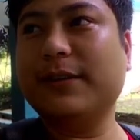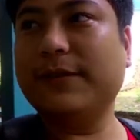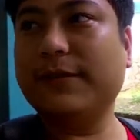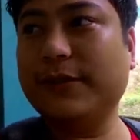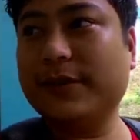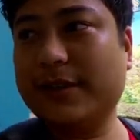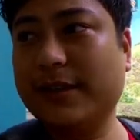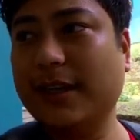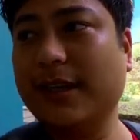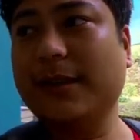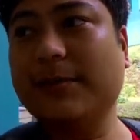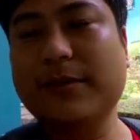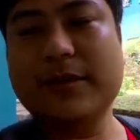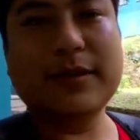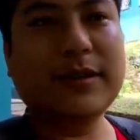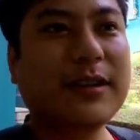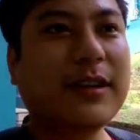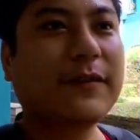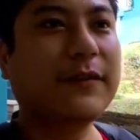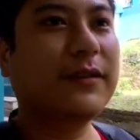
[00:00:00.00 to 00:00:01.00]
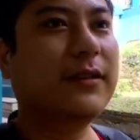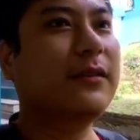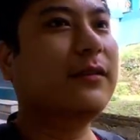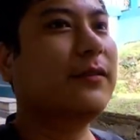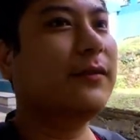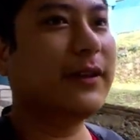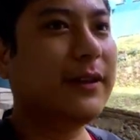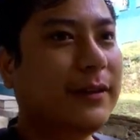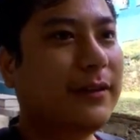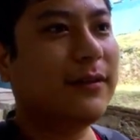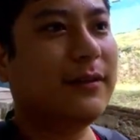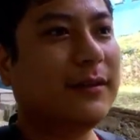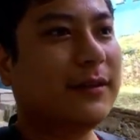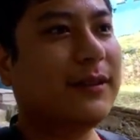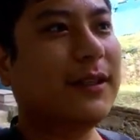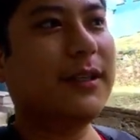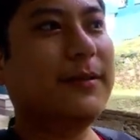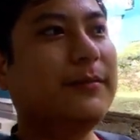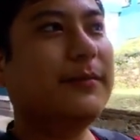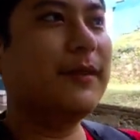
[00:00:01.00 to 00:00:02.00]
I first came here after a very
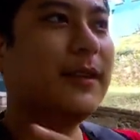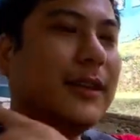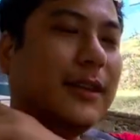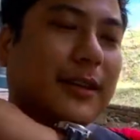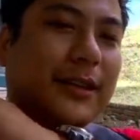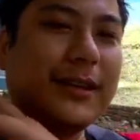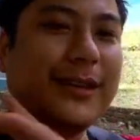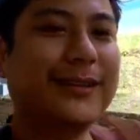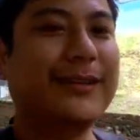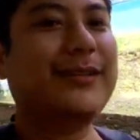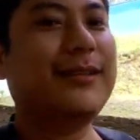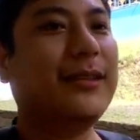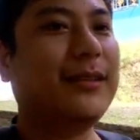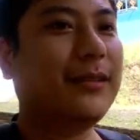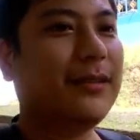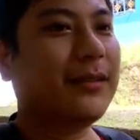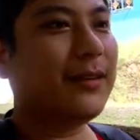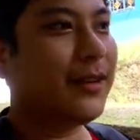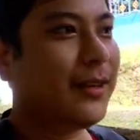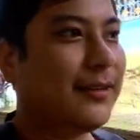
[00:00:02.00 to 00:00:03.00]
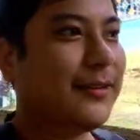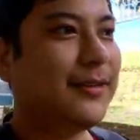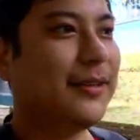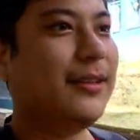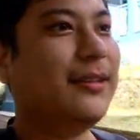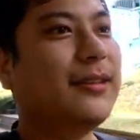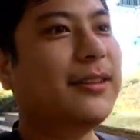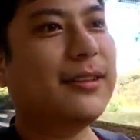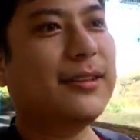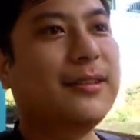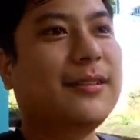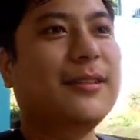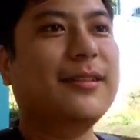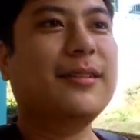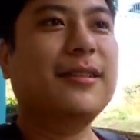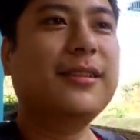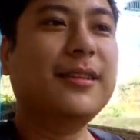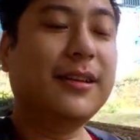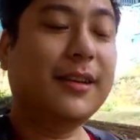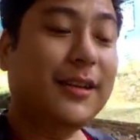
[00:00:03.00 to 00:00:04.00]
long time. I had seen
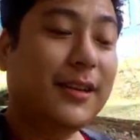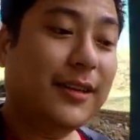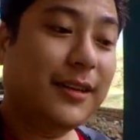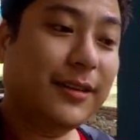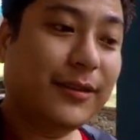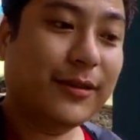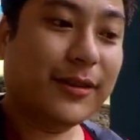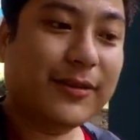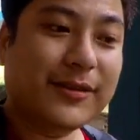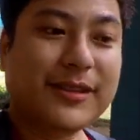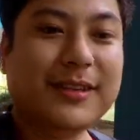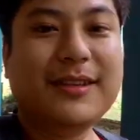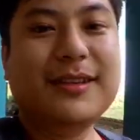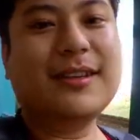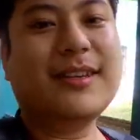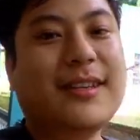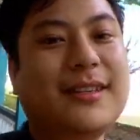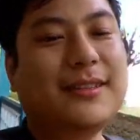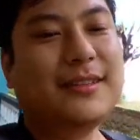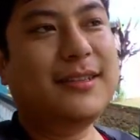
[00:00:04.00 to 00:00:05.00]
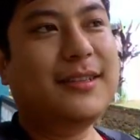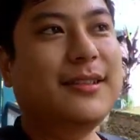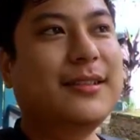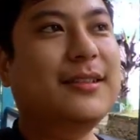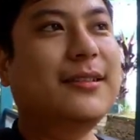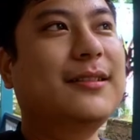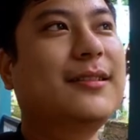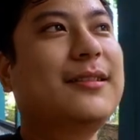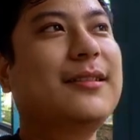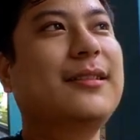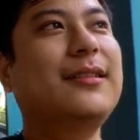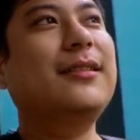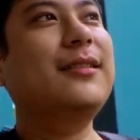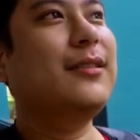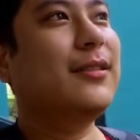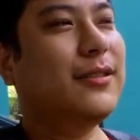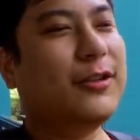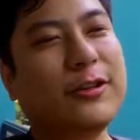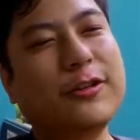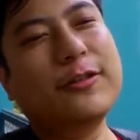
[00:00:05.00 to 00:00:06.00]
this. 2019,
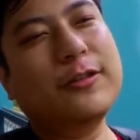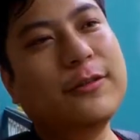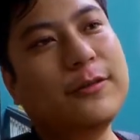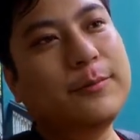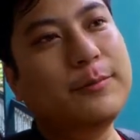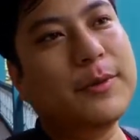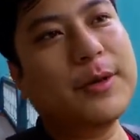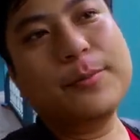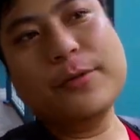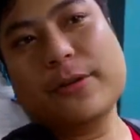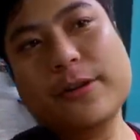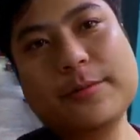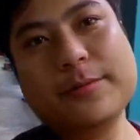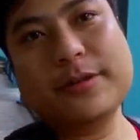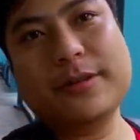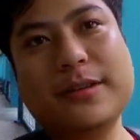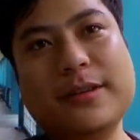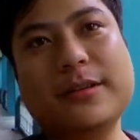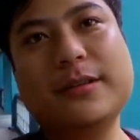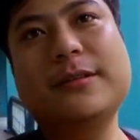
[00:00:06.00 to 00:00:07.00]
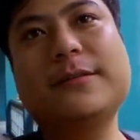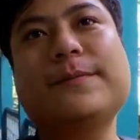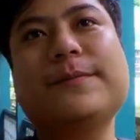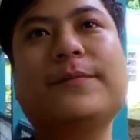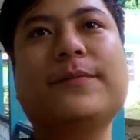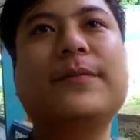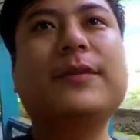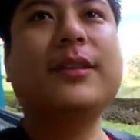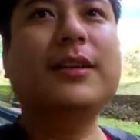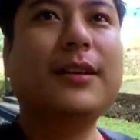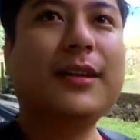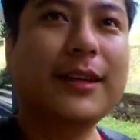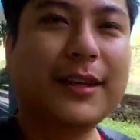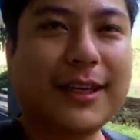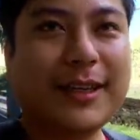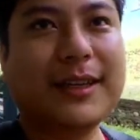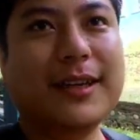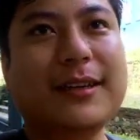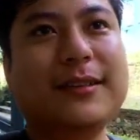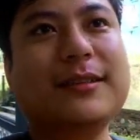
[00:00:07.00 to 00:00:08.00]
a memorable year.
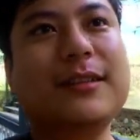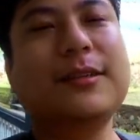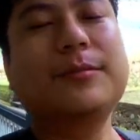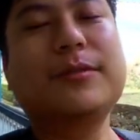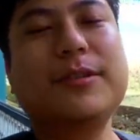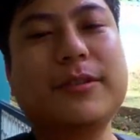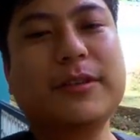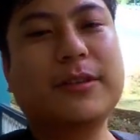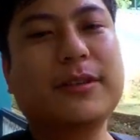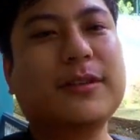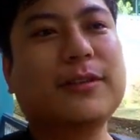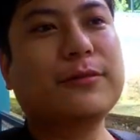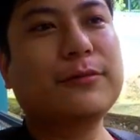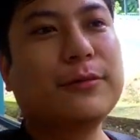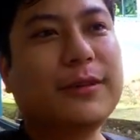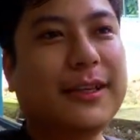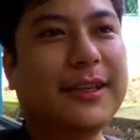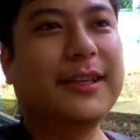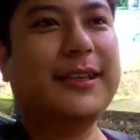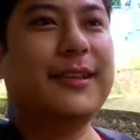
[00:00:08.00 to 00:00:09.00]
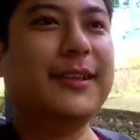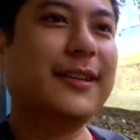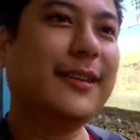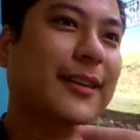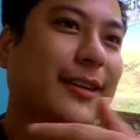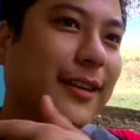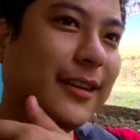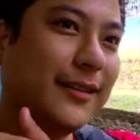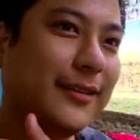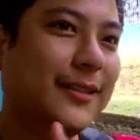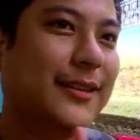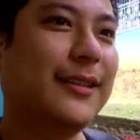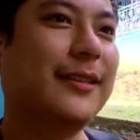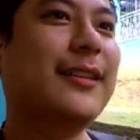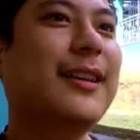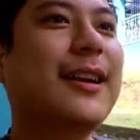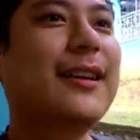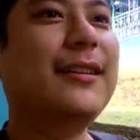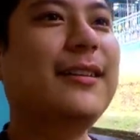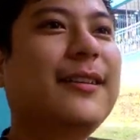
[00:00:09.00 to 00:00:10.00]
Again, I had come during the school day. I had
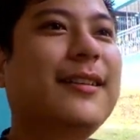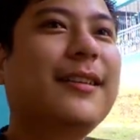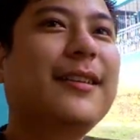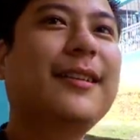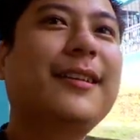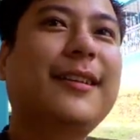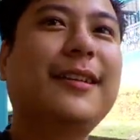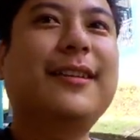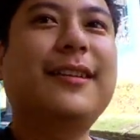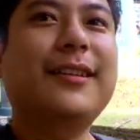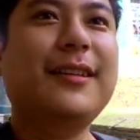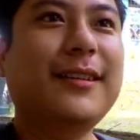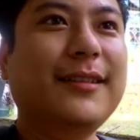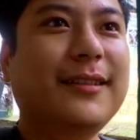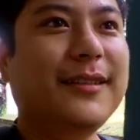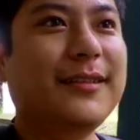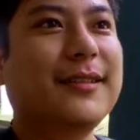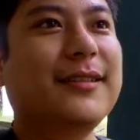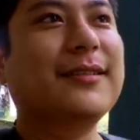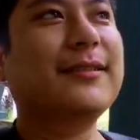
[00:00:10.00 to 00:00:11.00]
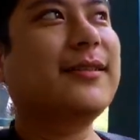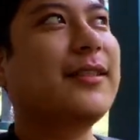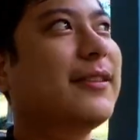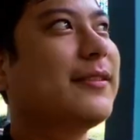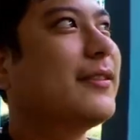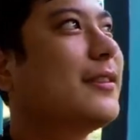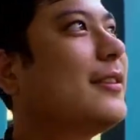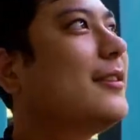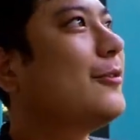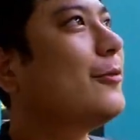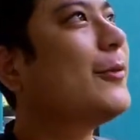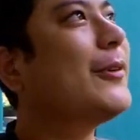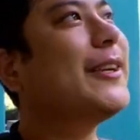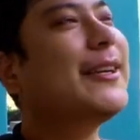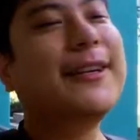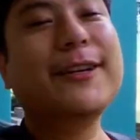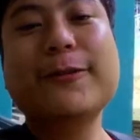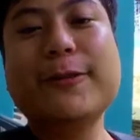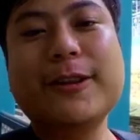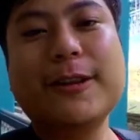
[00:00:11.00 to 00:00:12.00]
seen that. And this year,
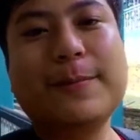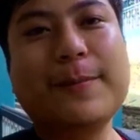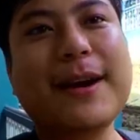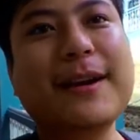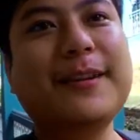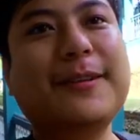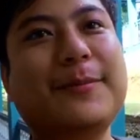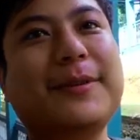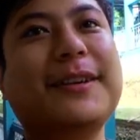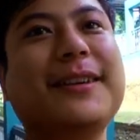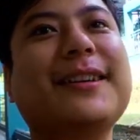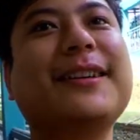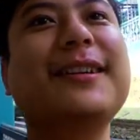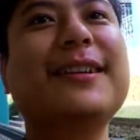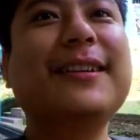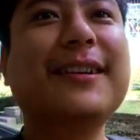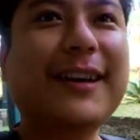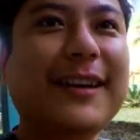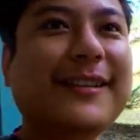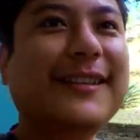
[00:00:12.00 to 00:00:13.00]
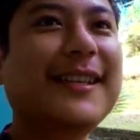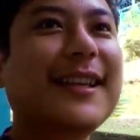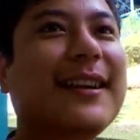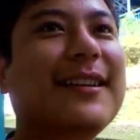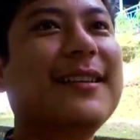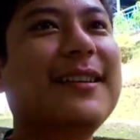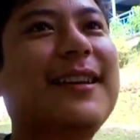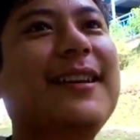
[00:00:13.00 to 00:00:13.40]
2020, during the pandemic, I see that